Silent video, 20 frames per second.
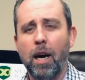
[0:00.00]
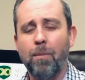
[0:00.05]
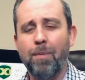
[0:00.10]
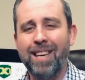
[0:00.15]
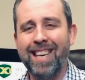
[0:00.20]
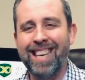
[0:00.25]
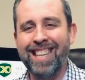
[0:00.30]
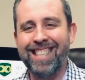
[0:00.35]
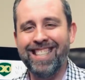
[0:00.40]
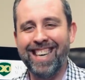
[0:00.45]

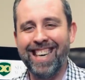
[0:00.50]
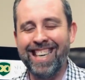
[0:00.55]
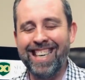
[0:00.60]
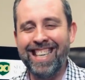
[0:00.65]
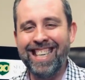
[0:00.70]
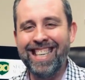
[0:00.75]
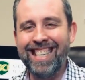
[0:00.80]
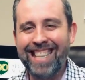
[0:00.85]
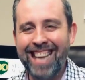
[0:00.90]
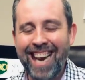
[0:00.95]
It's a
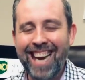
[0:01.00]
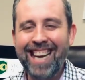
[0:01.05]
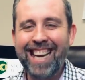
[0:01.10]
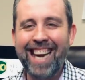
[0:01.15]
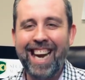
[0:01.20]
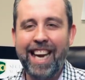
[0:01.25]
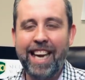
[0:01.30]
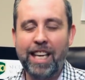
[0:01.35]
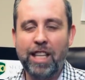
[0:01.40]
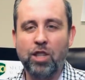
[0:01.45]

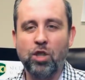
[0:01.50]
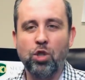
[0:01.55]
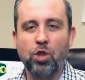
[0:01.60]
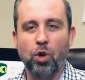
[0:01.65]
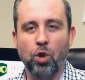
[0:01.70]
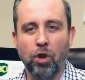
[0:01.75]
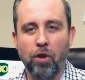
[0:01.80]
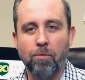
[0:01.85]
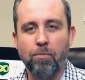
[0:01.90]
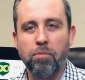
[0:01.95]
decade
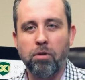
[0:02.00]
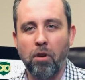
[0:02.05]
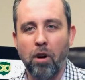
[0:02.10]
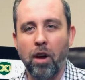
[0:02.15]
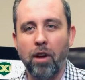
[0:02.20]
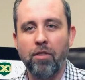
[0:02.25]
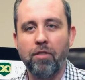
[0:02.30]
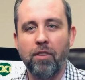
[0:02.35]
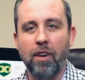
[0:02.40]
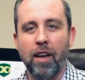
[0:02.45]
sort of
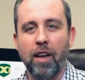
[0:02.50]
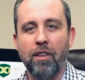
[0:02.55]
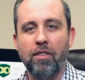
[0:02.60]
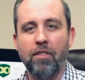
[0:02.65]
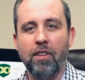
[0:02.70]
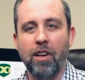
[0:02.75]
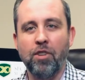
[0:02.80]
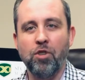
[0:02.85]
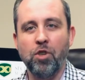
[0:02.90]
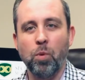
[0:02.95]
process
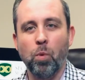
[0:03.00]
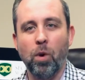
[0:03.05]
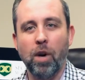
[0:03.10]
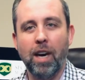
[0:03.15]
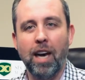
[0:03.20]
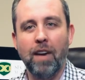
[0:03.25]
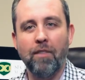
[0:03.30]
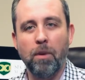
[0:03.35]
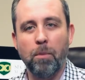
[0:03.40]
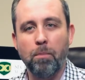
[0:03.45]
that you want
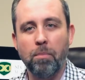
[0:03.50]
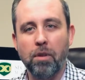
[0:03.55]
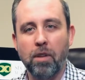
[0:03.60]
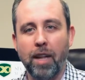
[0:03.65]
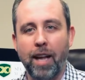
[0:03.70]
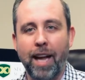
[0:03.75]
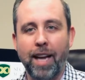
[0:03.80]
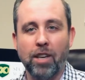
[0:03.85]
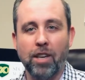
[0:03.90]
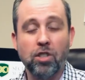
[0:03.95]
to have a
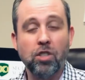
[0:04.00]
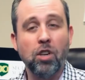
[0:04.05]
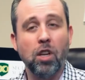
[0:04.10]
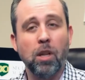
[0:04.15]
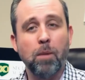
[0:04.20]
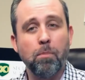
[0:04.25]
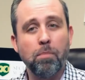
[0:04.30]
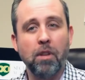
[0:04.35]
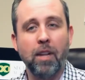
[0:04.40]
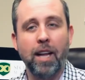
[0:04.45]
plan, a
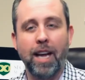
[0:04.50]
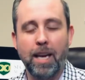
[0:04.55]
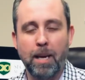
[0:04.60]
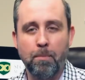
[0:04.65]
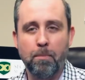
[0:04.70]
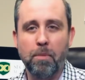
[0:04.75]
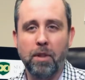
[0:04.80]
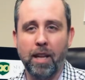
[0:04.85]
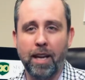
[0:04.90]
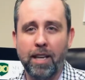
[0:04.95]
solid plan in
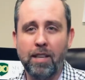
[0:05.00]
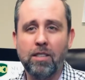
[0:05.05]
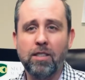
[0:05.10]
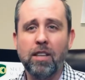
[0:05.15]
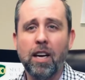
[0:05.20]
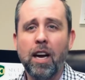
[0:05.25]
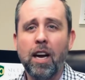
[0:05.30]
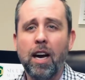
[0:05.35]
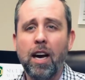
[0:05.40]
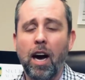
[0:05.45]
place,
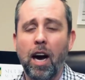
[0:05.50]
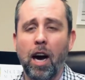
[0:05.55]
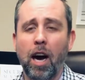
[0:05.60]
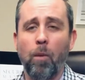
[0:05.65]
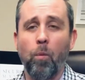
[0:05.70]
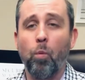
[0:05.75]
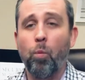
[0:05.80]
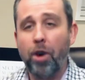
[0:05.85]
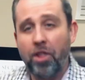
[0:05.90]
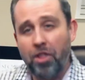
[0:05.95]

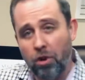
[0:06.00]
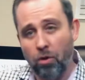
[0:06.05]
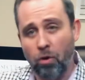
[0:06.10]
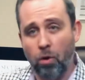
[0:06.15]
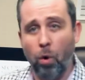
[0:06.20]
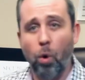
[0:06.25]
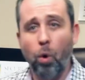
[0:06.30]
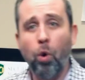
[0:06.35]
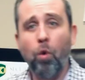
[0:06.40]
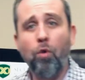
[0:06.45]
whether you're
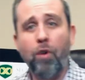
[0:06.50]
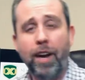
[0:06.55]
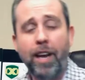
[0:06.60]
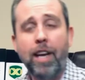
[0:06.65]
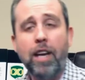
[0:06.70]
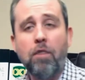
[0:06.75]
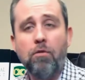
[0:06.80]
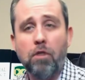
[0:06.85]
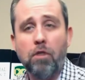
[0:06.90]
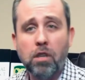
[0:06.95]
already
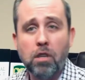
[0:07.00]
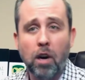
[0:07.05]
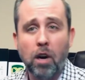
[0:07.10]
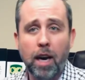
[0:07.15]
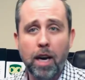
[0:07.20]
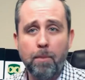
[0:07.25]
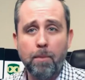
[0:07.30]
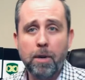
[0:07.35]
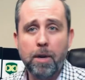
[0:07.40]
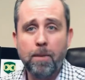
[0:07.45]
in
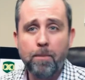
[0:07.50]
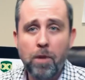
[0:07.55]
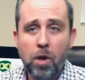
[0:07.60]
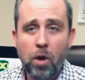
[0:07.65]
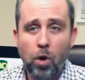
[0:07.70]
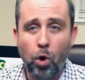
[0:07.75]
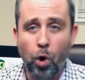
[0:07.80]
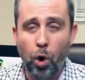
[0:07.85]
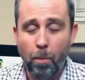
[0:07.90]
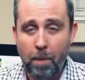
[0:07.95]
retirement
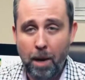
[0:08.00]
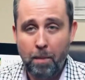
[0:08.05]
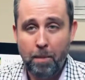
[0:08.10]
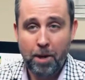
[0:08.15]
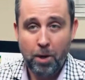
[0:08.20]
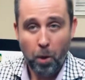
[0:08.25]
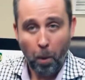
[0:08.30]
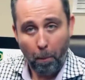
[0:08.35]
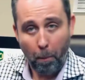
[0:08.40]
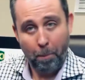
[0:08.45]
or maybe
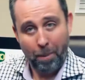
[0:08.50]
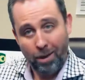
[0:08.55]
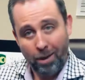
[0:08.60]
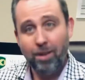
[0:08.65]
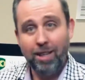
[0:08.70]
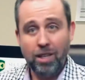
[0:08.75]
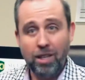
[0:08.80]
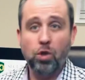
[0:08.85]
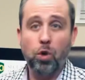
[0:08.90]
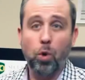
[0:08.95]
you're
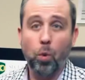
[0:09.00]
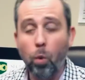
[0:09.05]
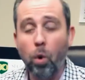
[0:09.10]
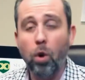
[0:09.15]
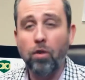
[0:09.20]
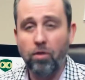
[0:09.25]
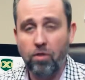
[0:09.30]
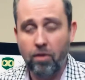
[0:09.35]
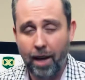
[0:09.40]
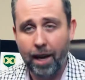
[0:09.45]
building
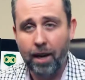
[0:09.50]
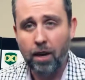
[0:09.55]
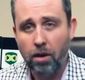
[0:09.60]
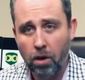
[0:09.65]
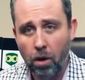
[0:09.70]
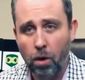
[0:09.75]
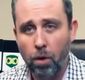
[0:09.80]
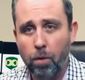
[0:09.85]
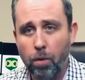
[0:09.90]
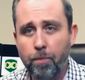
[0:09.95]
towards that
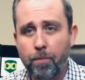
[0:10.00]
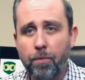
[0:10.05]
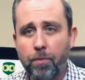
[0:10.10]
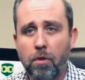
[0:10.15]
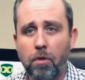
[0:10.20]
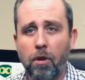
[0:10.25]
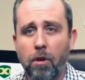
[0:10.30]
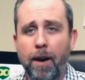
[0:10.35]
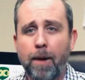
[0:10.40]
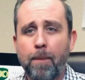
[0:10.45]
goal,
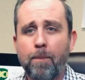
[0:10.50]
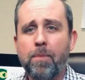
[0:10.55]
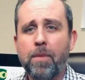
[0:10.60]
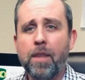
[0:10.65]
right?